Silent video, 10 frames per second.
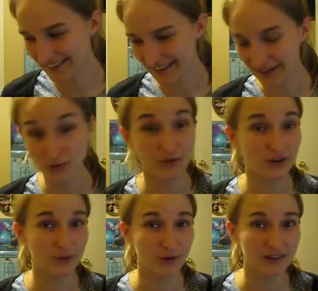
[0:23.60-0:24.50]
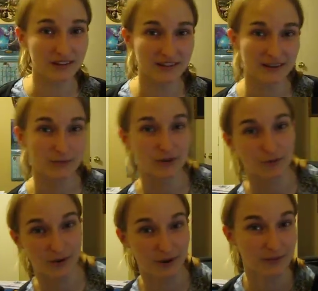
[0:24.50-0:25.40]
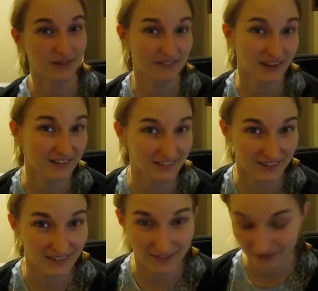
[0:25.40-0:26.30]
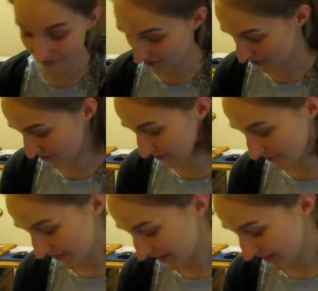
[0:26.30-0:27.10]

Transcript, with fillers: uh, he was very sweet. He mentioned me in his last uh, video.